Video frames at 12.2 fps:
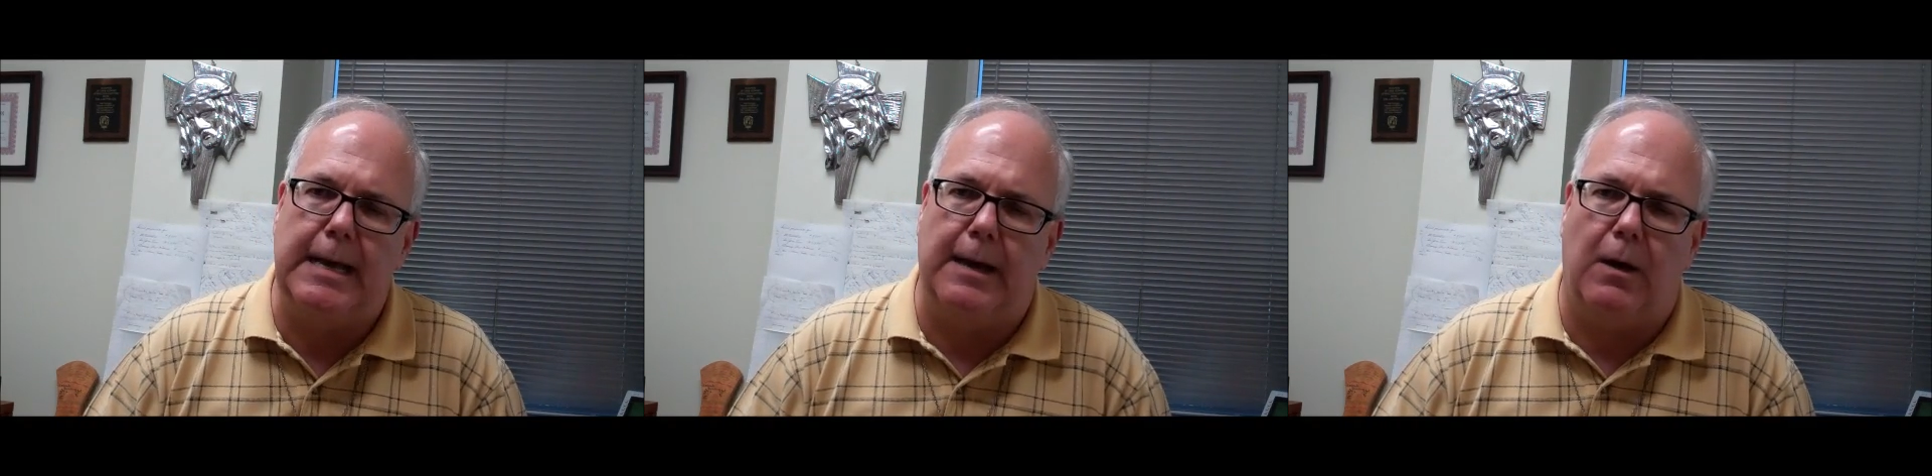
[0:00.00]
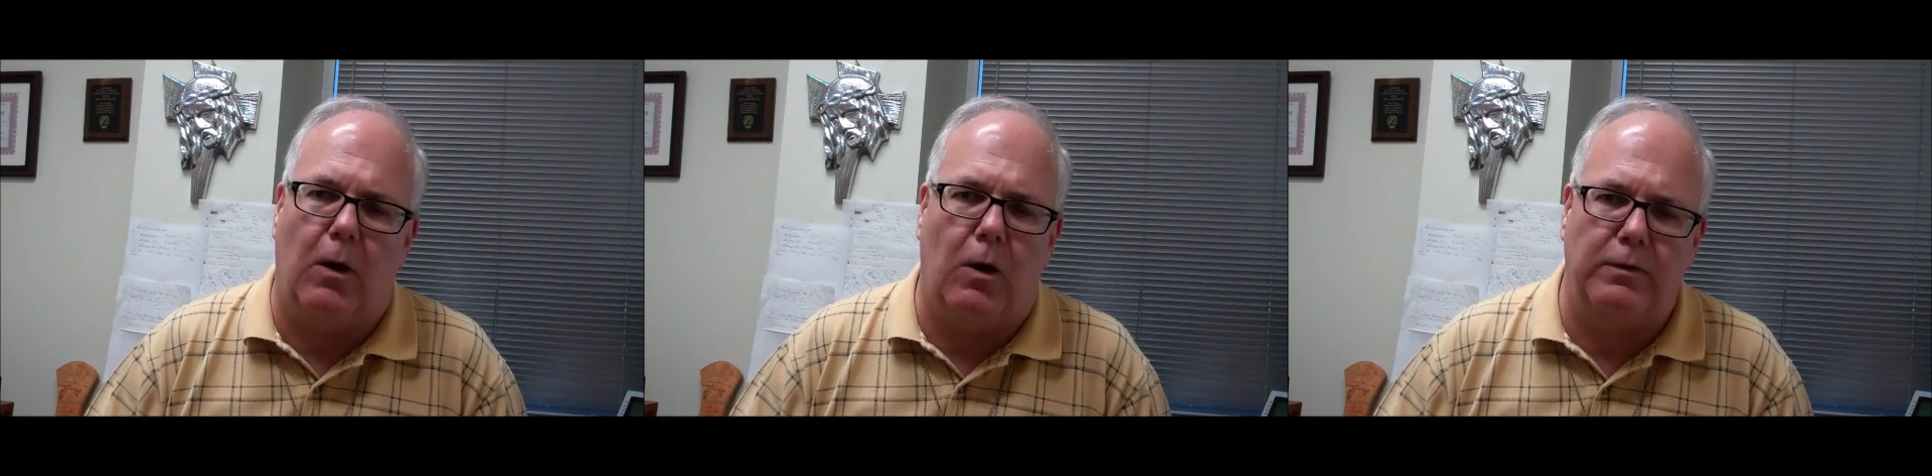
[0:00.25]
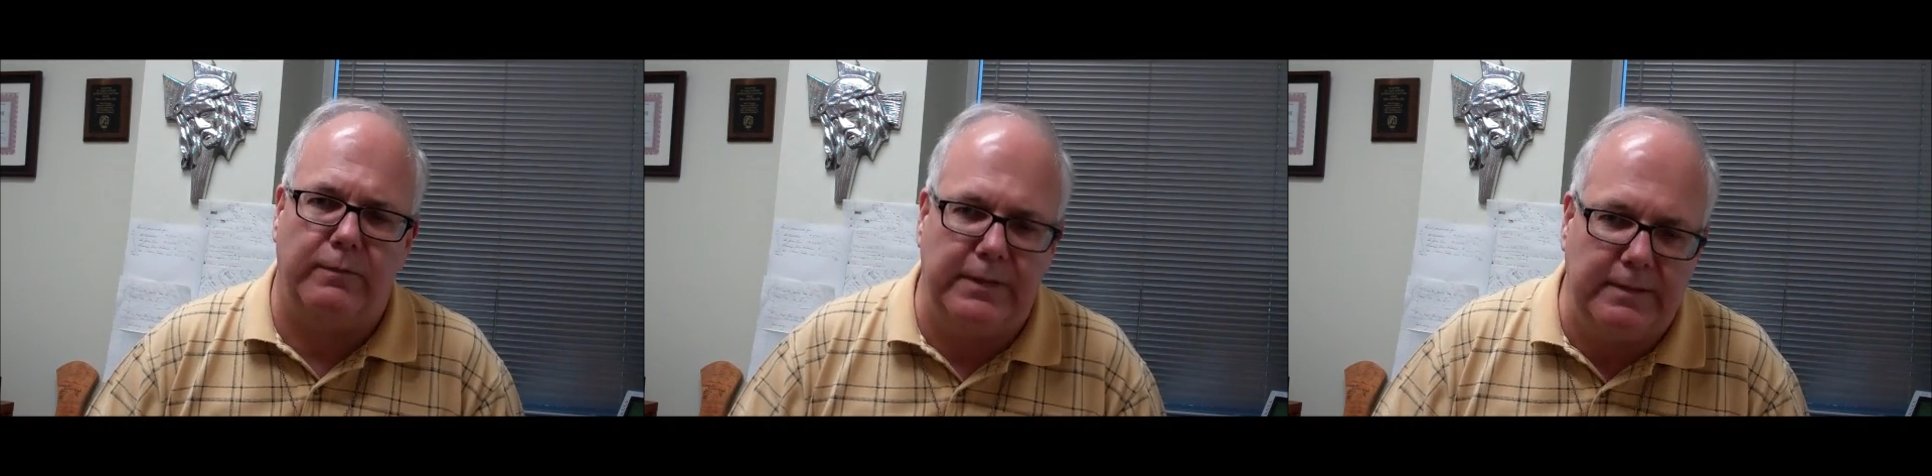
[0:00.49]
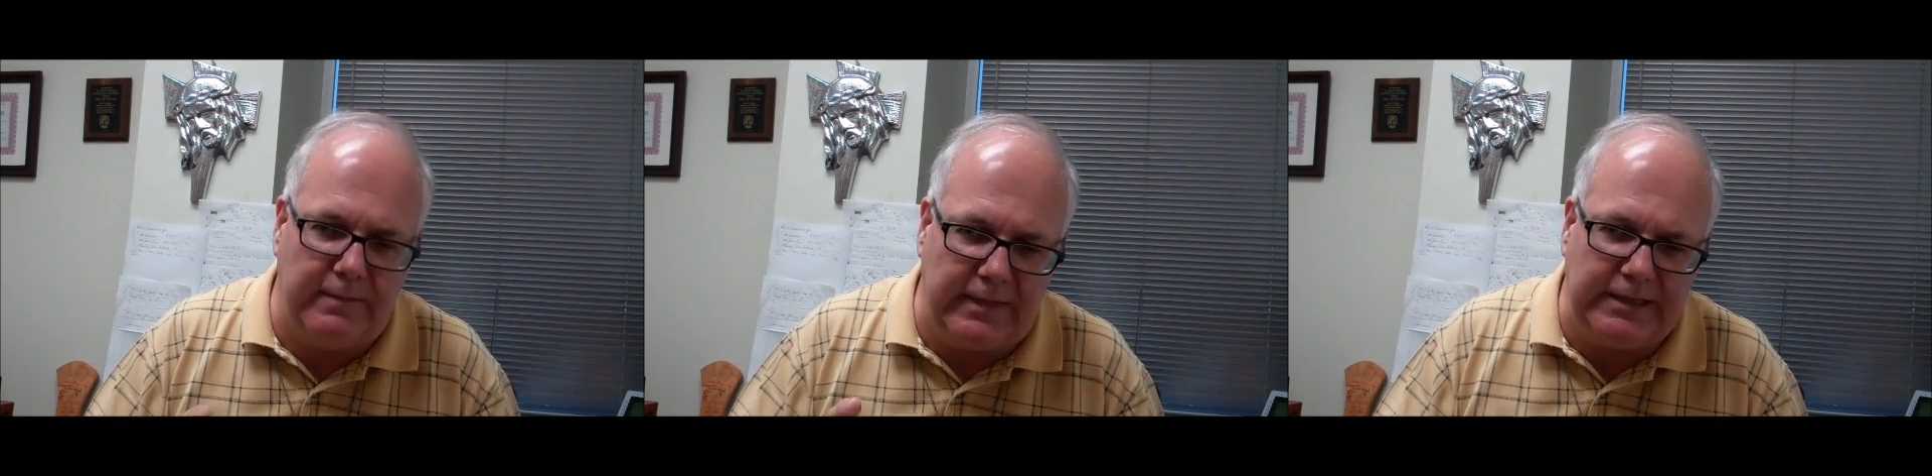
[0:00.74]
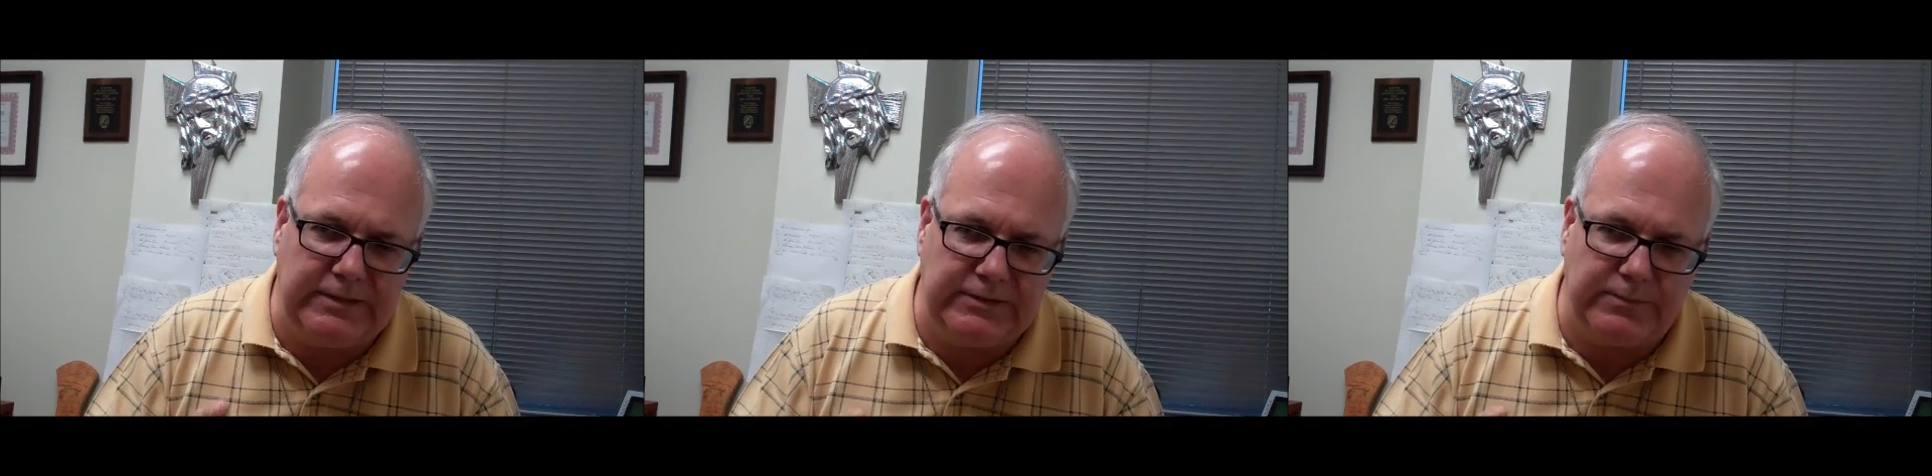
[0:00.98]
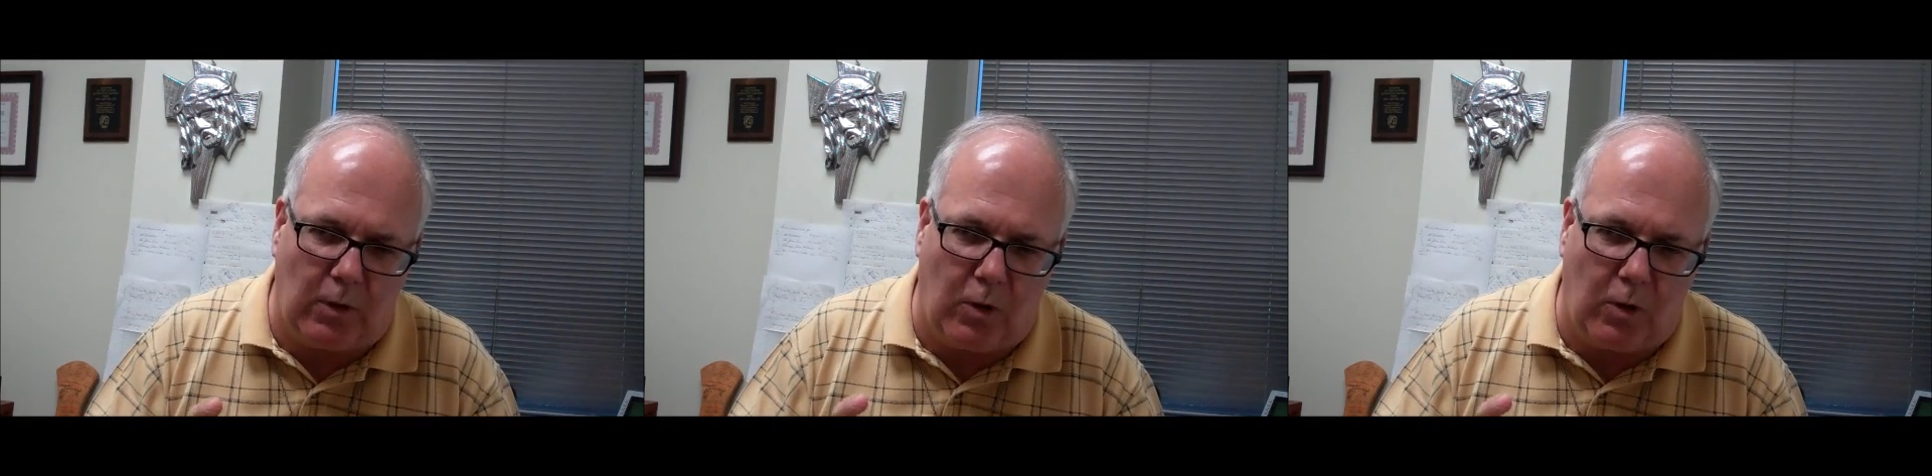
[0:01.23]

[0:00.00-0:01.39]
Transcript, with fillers: uh, all of the, these